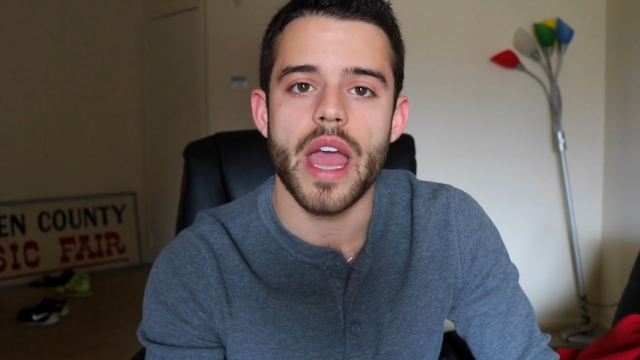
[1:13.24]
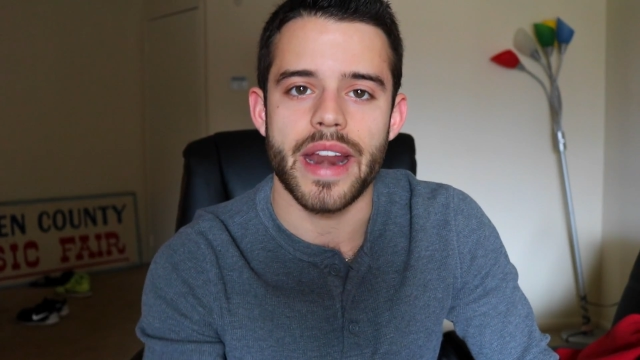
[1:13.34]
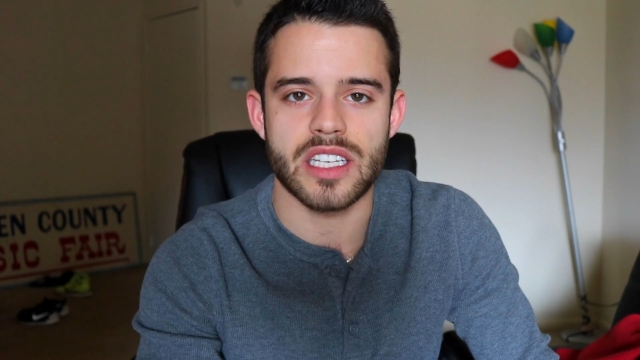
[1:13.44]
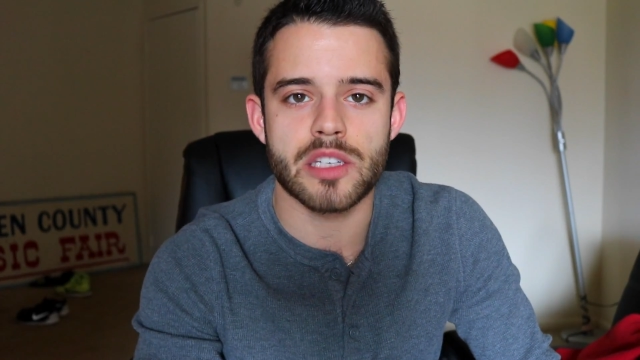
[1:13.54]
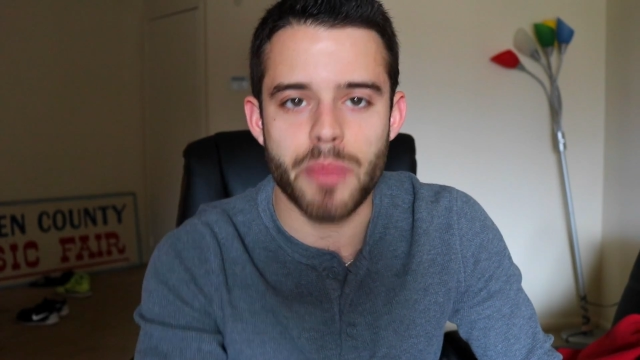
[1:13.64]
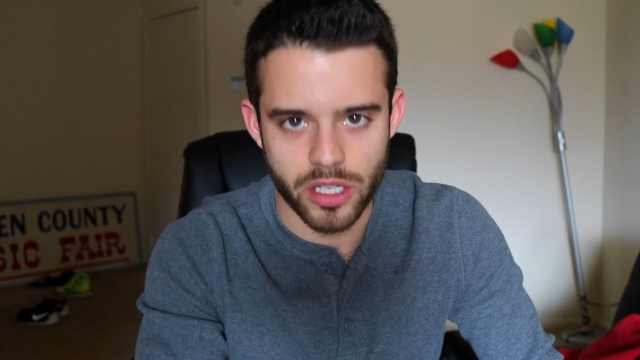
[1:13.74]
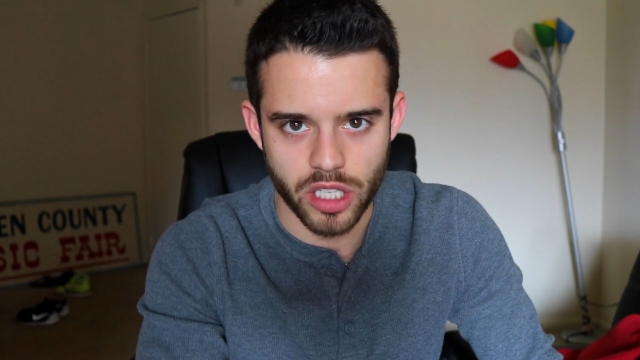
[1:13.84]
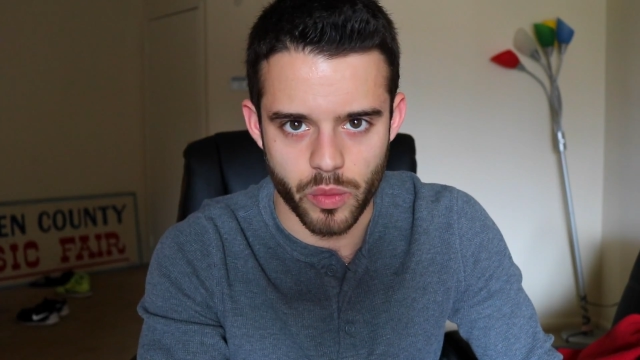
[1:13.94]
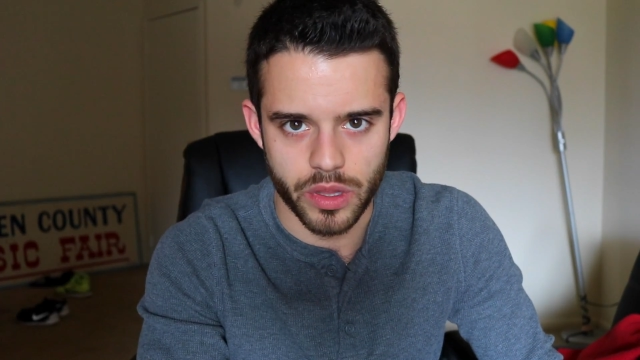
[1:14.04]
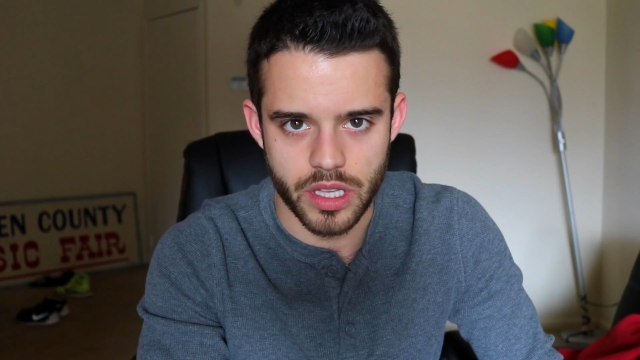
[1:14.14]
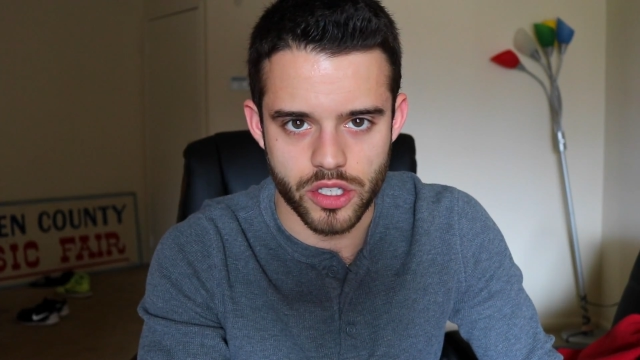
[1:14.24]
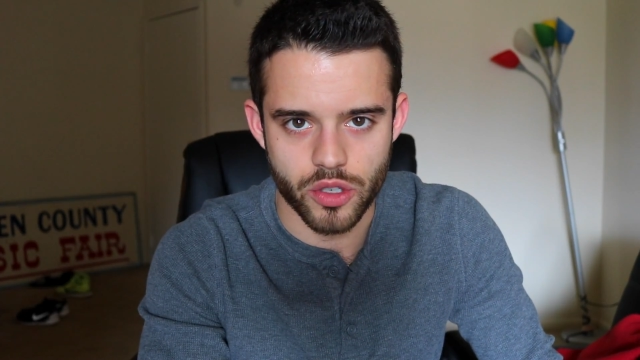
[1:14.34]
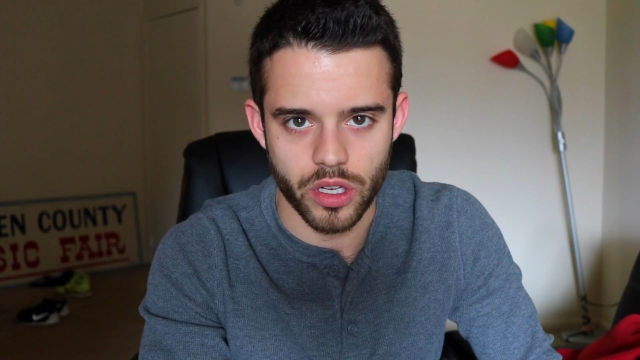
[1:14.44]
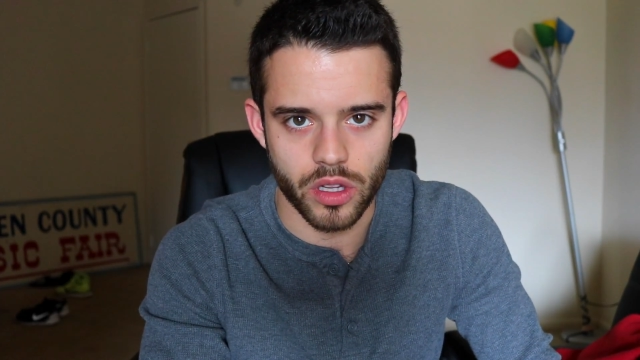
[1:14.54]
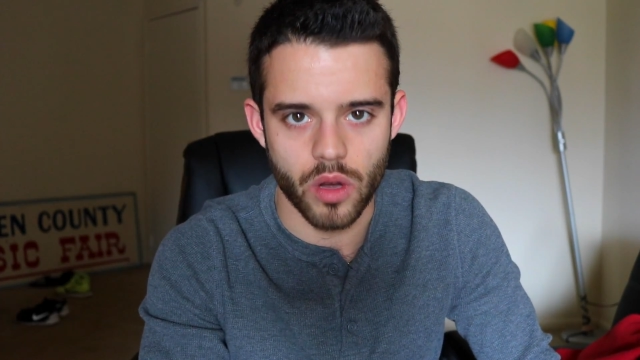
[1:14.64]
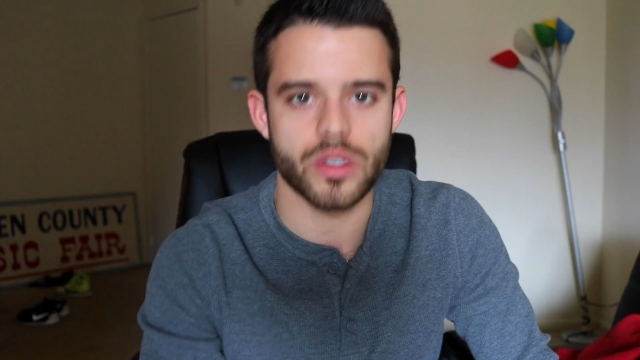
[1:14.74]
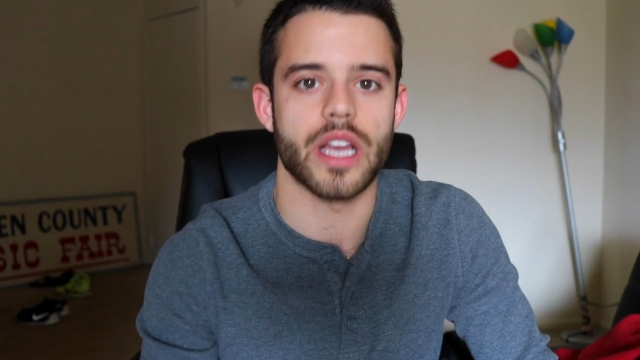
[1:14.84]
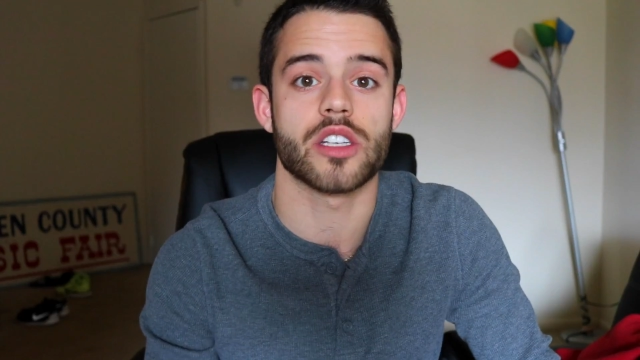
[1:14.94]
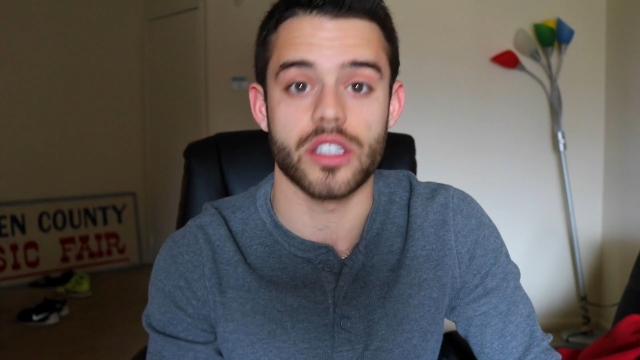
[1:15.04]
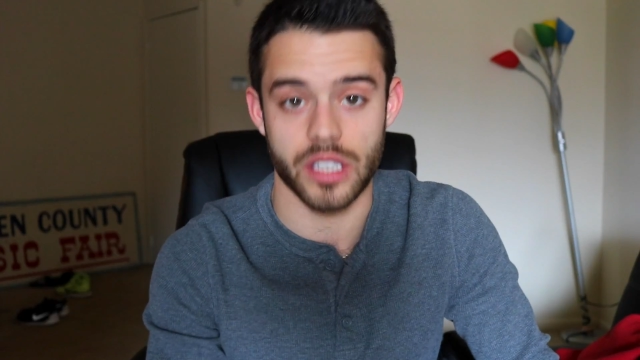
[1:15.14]
And especially with these student loan
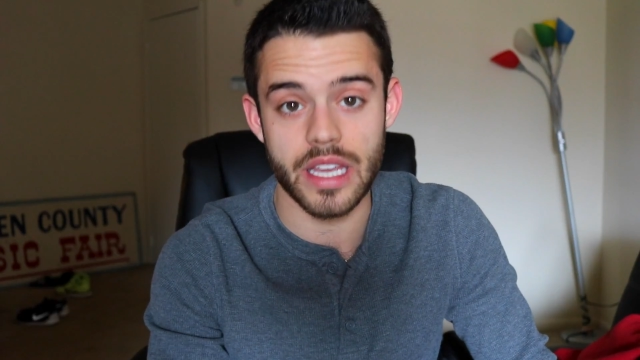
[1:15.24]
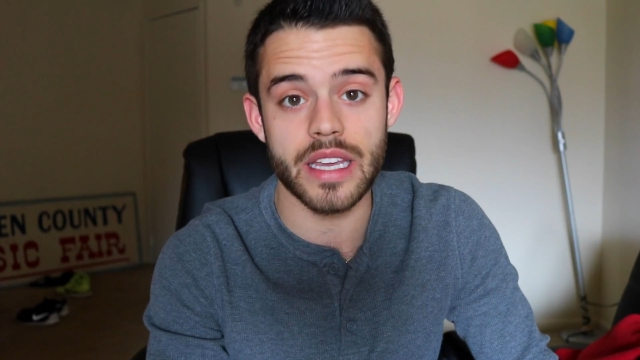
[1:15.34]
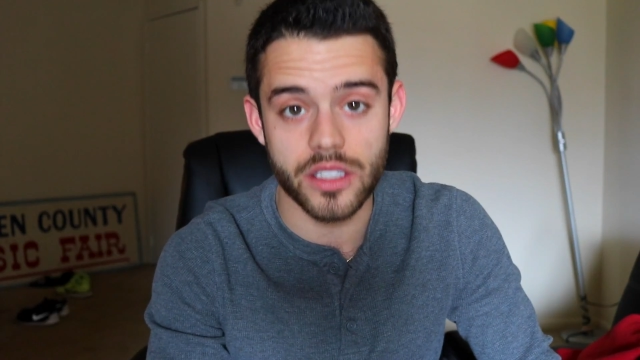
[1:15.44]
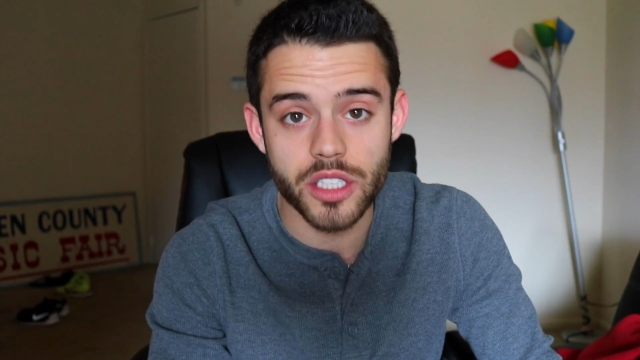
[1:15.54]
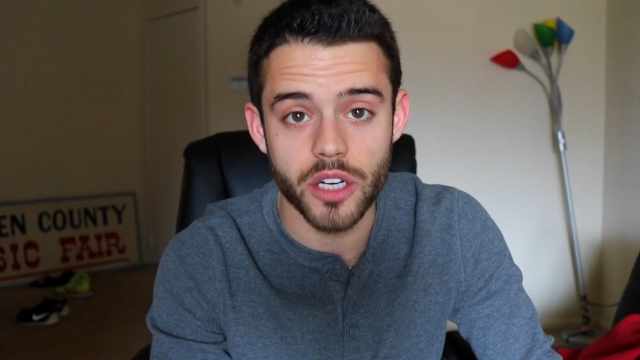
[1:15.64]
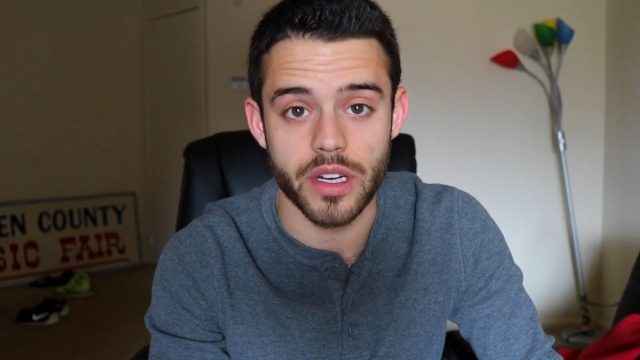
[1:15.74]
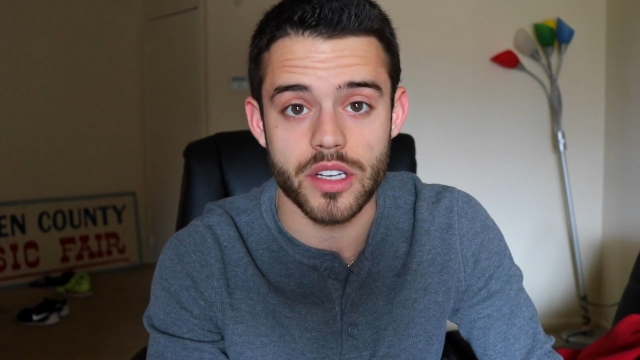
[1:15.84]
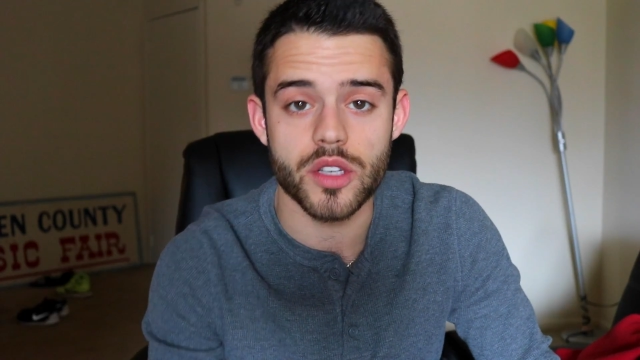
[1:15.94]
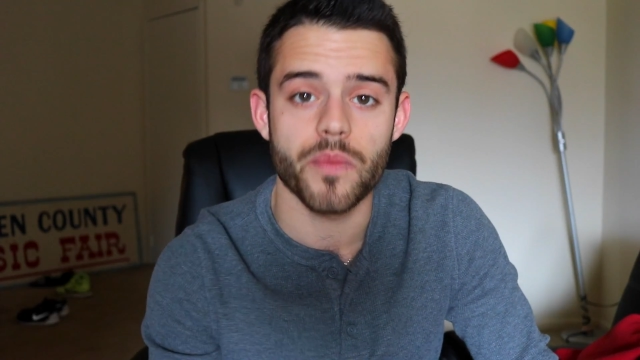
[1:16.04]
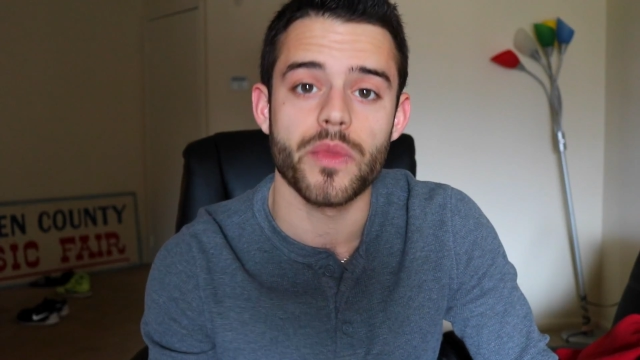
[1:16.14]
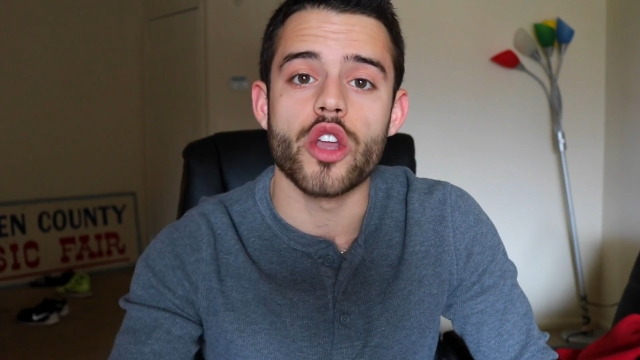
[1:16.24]
debts, because it can get serious.